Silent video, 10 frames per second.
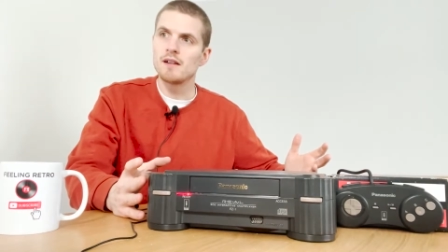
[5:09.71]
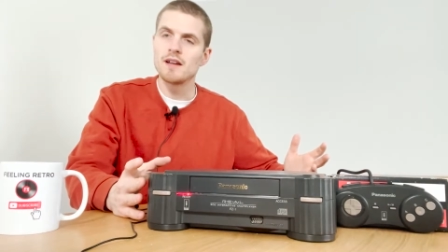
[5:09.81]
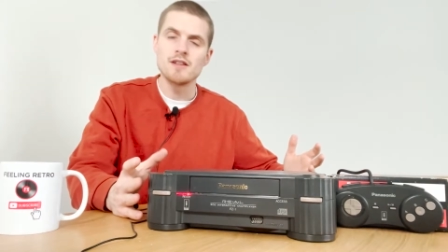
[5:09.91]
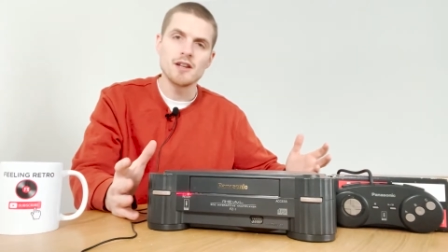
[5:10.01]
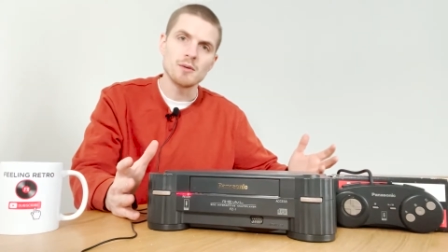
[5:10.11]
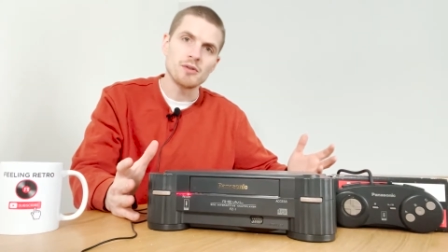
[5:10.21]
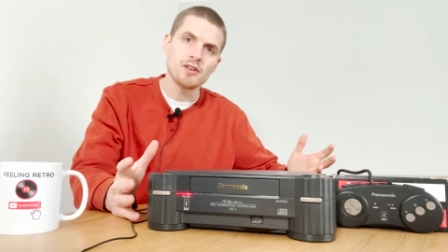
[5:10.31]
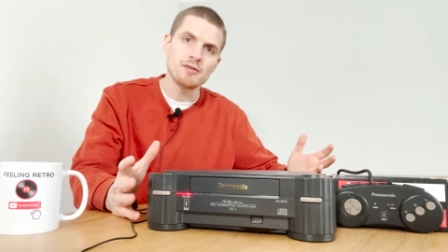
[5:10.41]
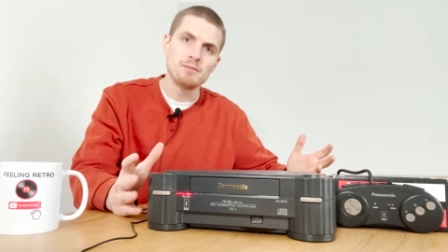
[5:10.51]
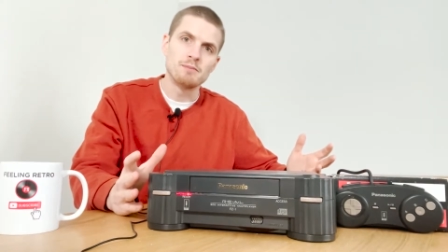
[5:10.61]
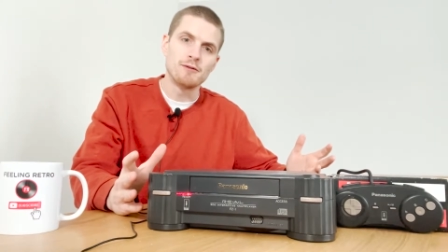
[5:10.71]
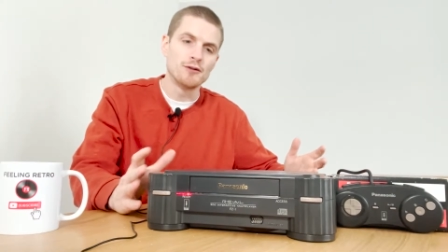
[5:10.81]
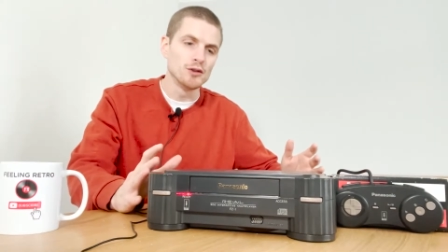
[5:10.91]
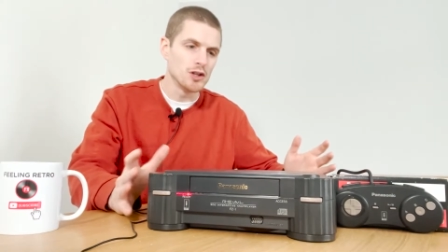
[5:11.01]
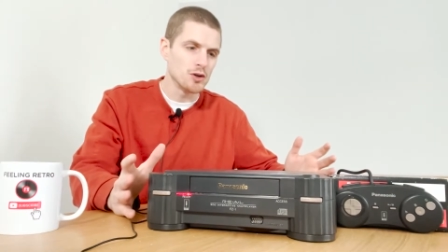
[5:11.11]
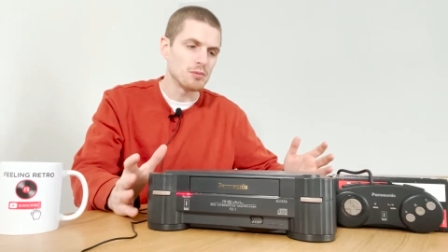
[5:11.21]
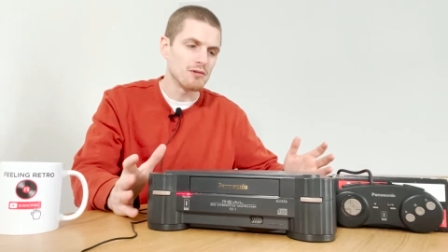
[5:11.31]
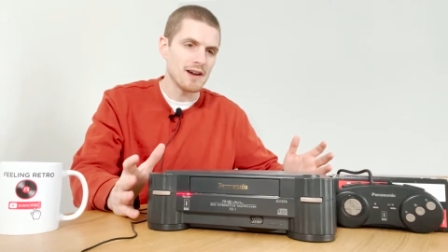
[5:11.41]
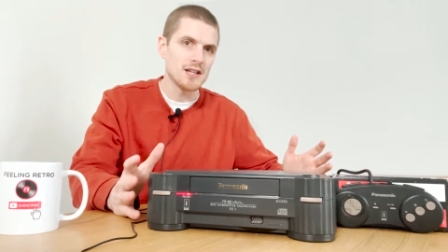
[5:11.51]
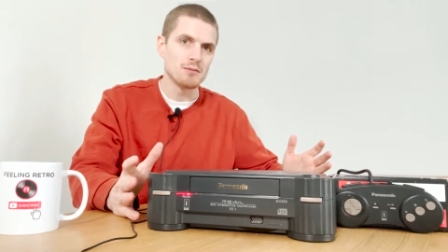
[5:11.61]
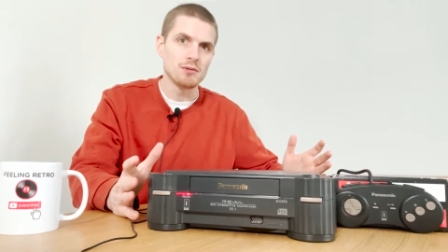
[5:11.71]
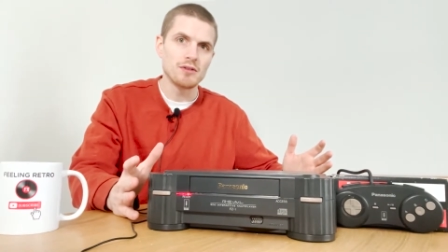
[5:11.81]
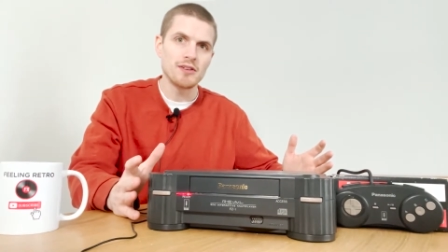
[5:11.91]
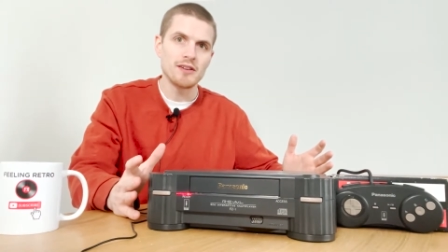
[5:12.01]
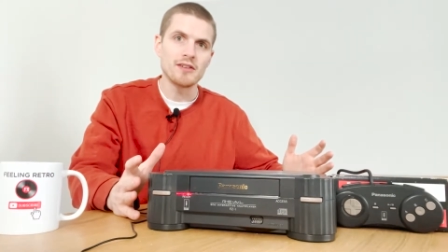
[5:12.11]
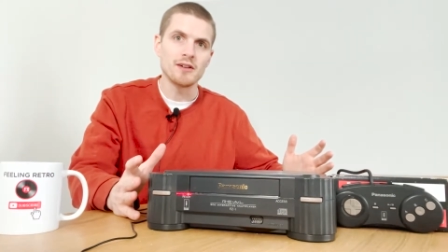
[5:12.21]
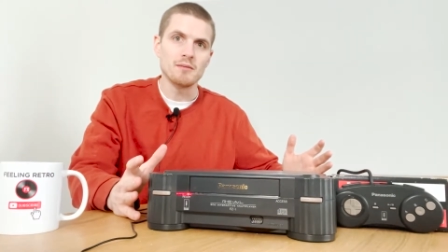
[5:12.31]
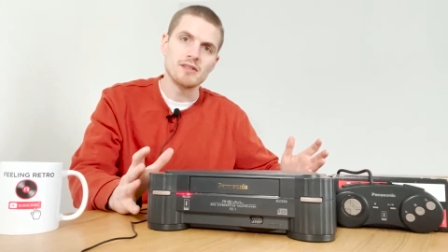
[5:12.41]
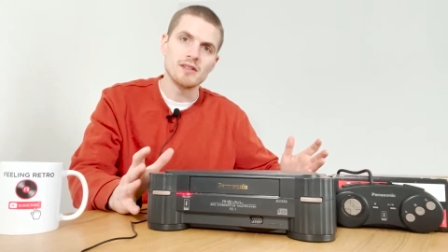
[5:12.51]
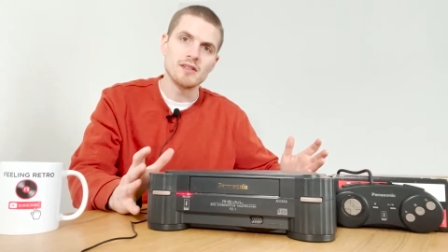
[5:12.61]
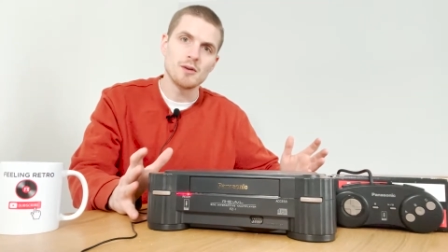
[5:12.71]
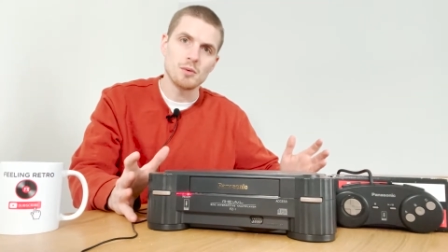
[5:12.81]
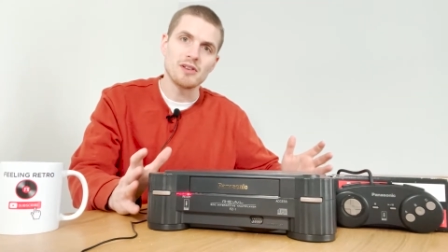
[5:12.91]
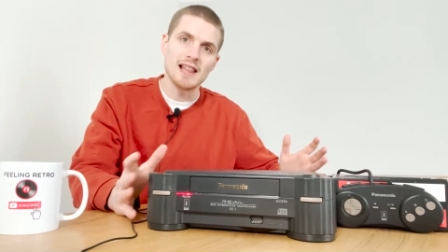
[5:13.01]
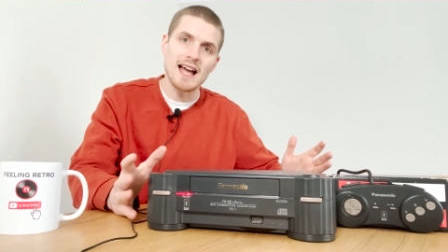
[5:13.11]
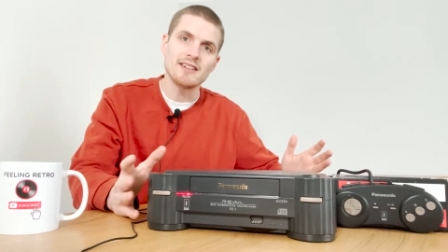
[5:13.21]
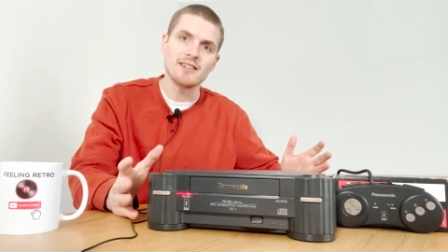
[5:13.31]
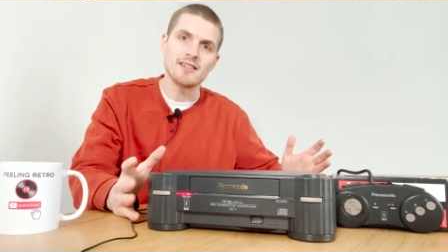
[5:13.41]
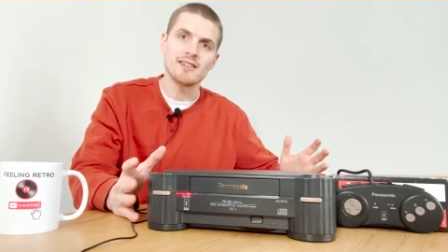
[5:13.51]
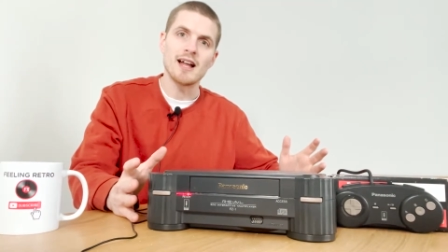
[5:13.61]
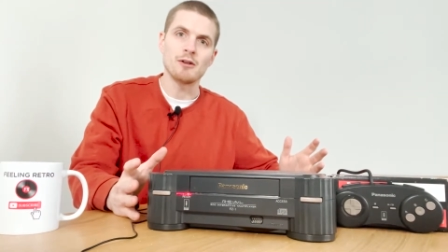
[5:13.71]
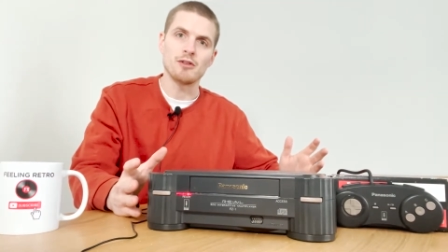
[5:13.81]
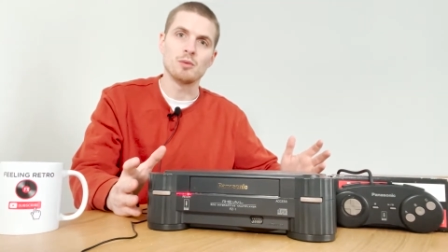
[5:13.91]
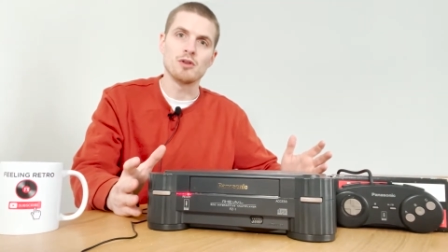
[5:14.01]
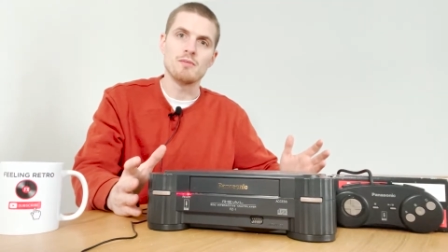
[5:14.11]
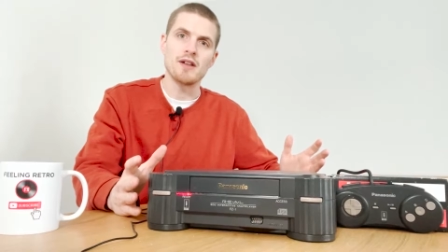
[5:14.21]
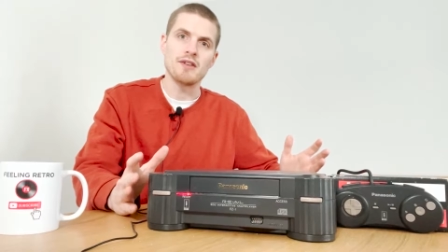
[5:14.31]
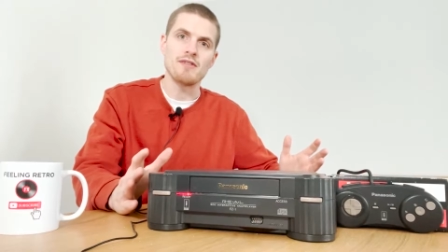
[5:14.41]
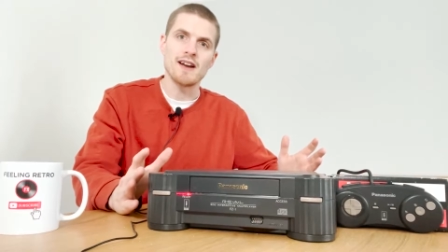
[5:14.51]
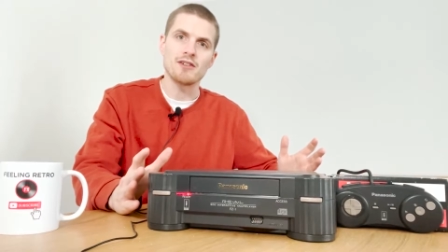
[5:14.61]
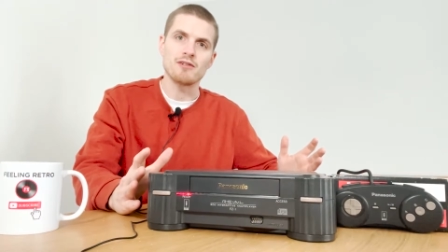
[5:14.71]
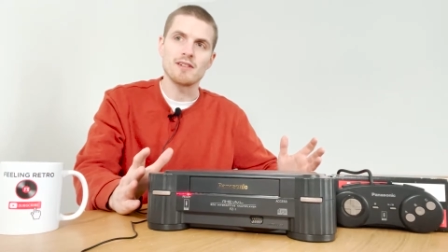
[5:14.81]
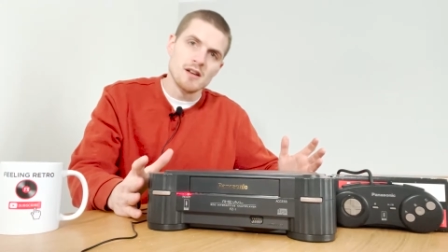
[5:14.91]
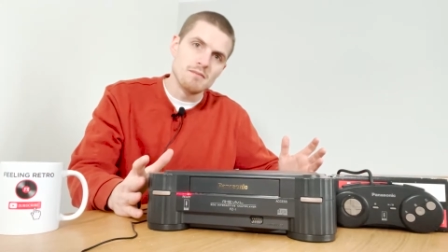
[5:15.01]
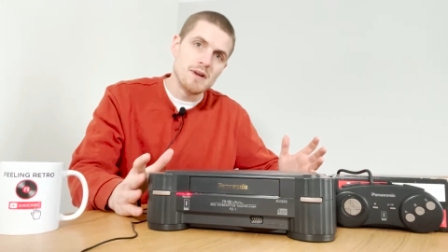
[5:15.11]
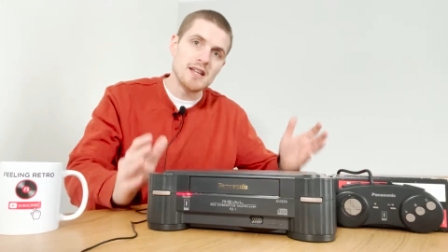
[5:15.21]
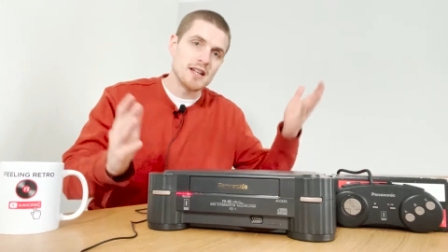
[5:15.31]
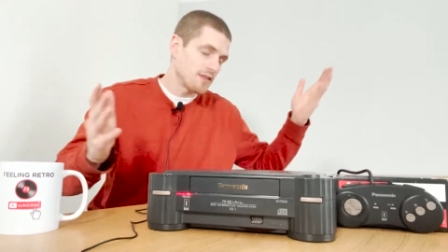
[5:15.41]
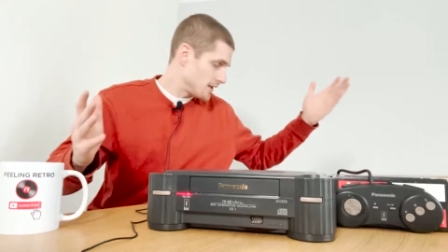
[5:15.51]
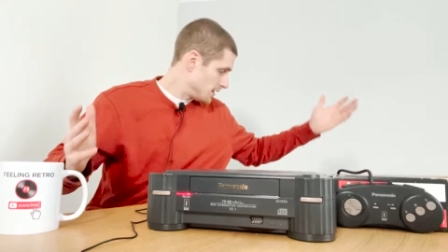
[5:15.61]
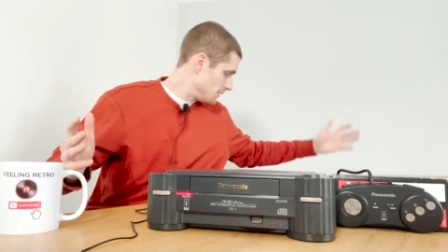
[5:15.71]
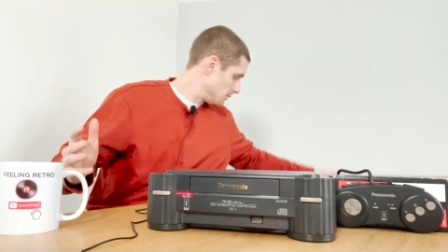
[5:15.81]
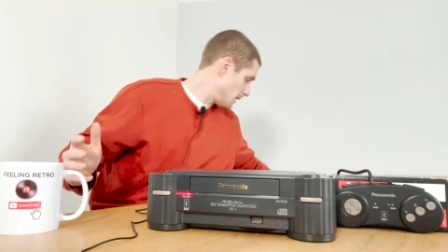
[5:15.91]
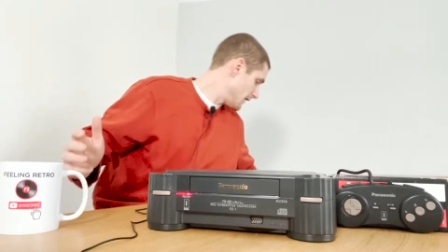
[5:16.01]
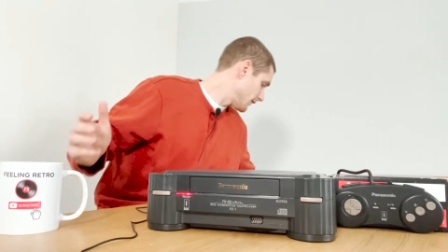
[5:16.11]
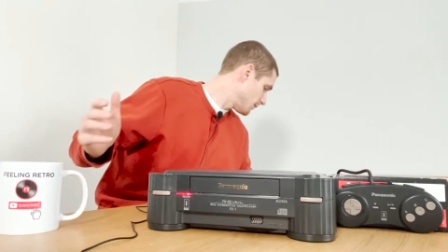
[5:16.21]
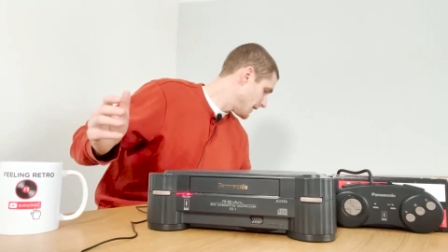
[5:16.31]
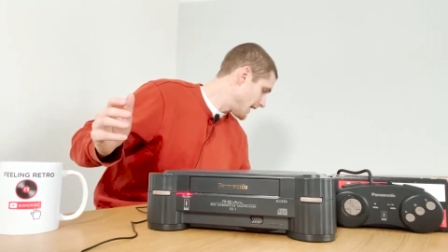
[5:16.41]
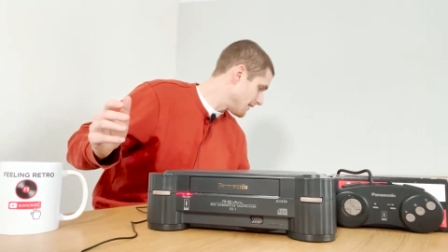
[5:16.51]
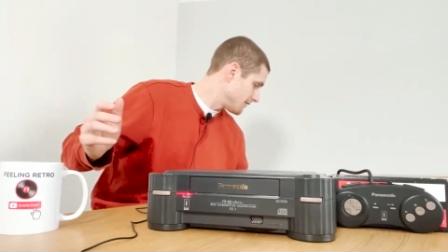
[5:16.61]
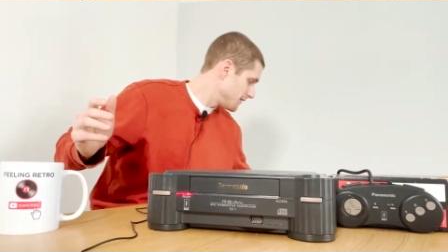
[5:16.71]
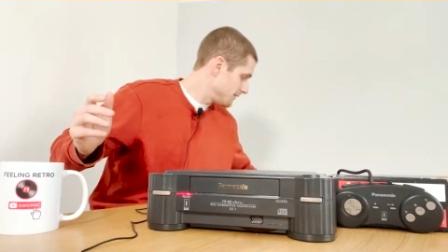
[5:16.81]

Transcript: in that it was a fully upgradable system that was licensed out to other manufacturers, meaning that whilst we have